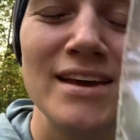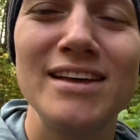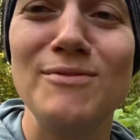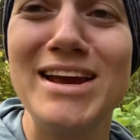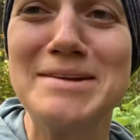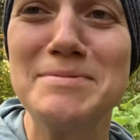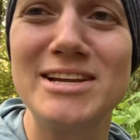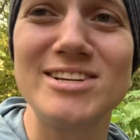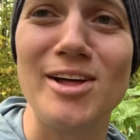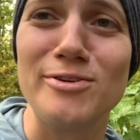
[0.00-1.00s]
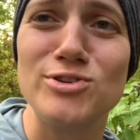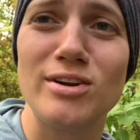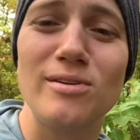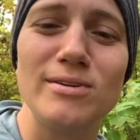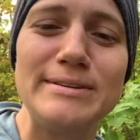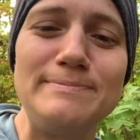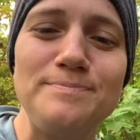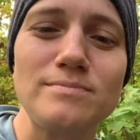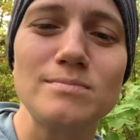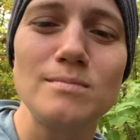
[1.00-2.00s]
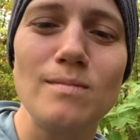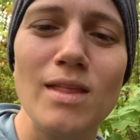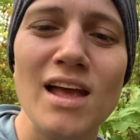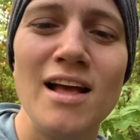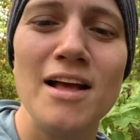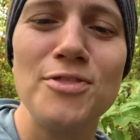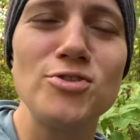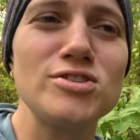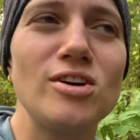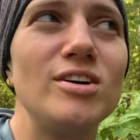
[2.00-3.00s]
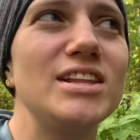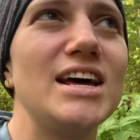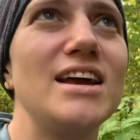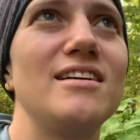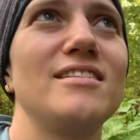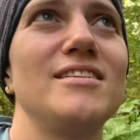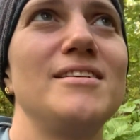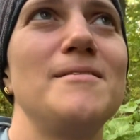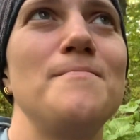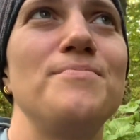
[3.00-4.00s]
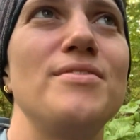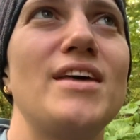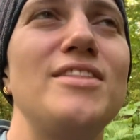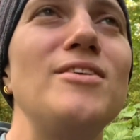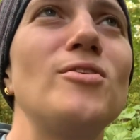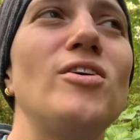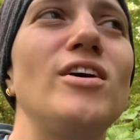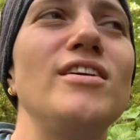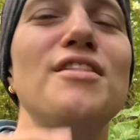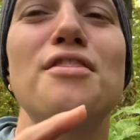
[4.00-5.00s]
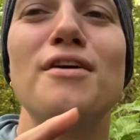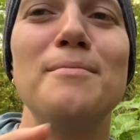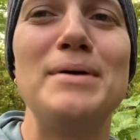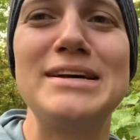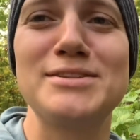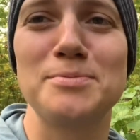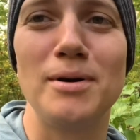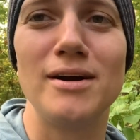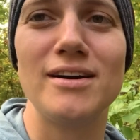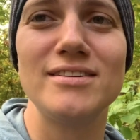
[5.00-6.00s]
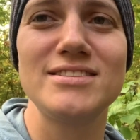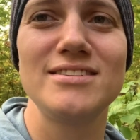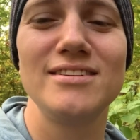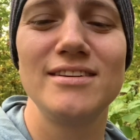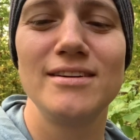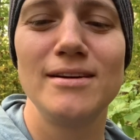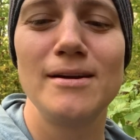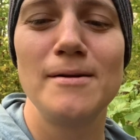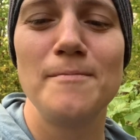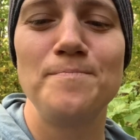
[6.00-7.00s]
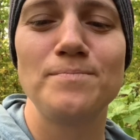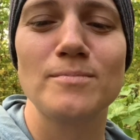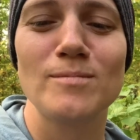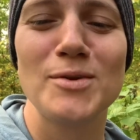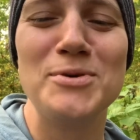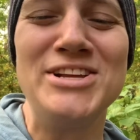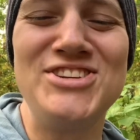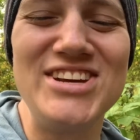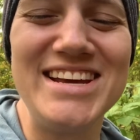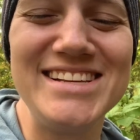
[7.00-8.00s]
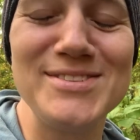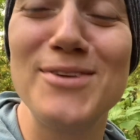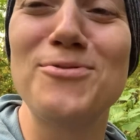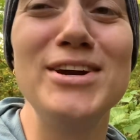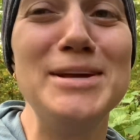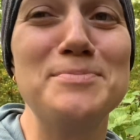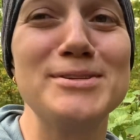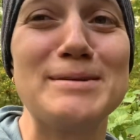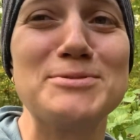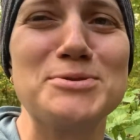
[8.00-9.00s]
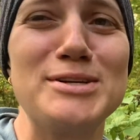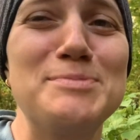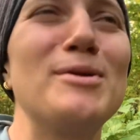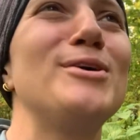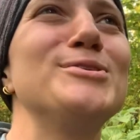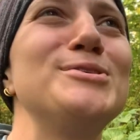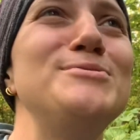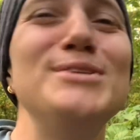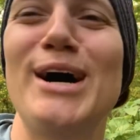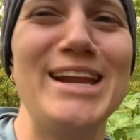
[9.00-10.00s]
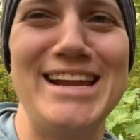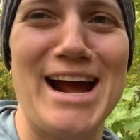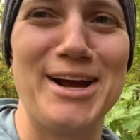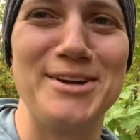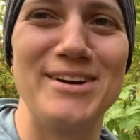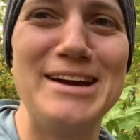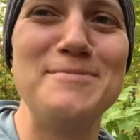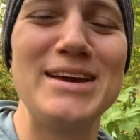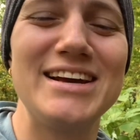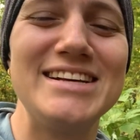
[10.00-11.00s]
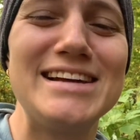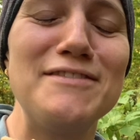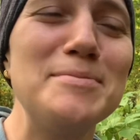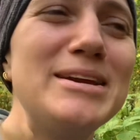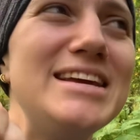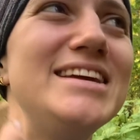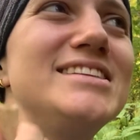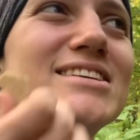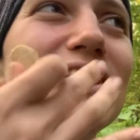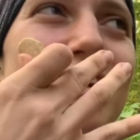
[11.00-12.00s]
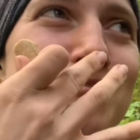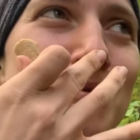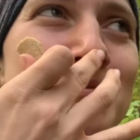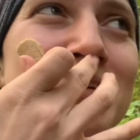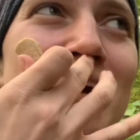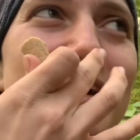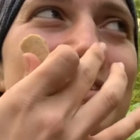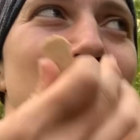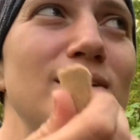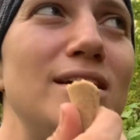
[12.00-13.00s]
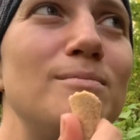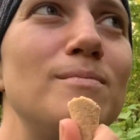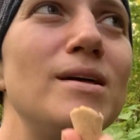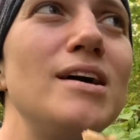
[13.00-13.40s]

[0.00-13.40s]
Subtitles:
You get them at a Dollar General. They're just called I think they're called the best part, which is really presumptuous, but also not inaccurate because everybody eats a drumstick ice cream